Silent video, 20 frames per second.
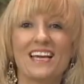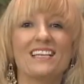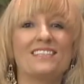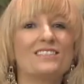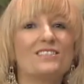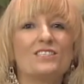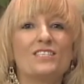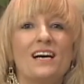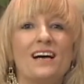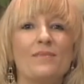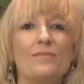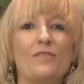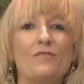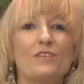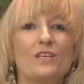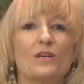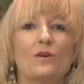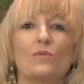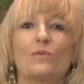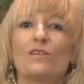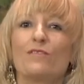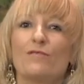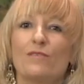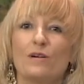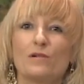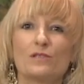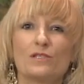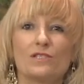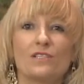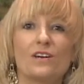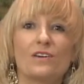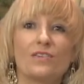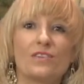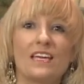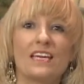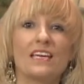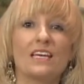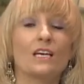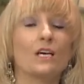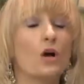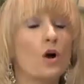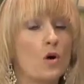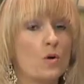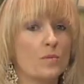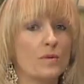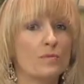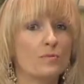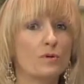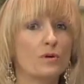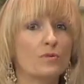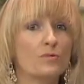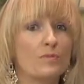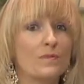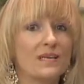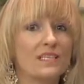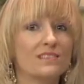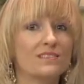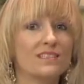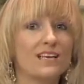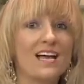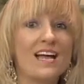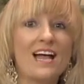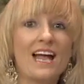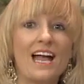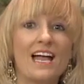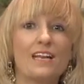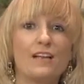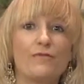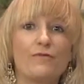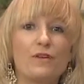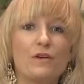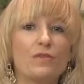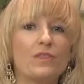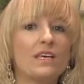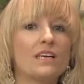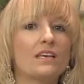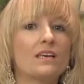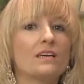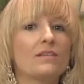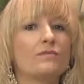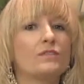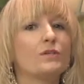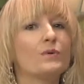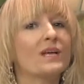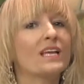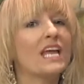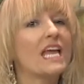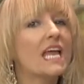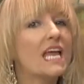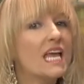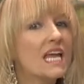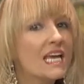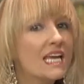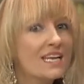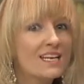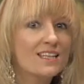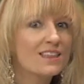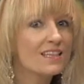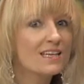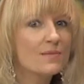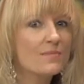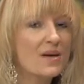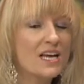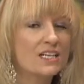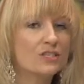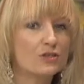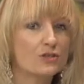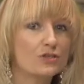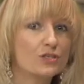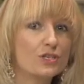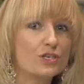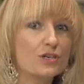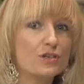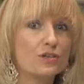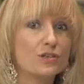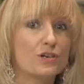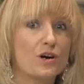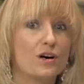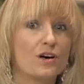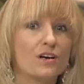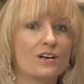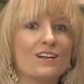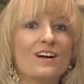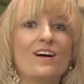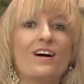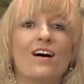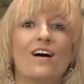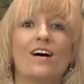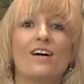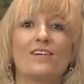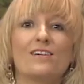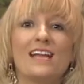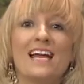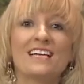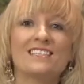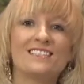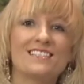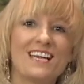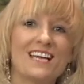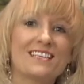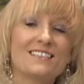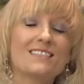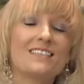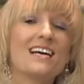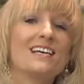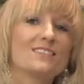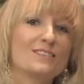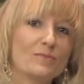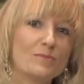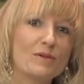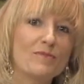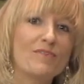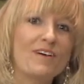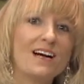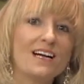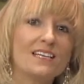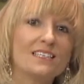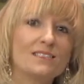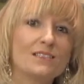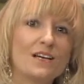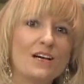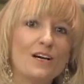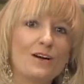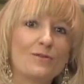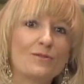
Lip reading: It's the time of year when folks start thinking home improvements. And if you're thinking of doing anything major to your yard, our next guest has some advice.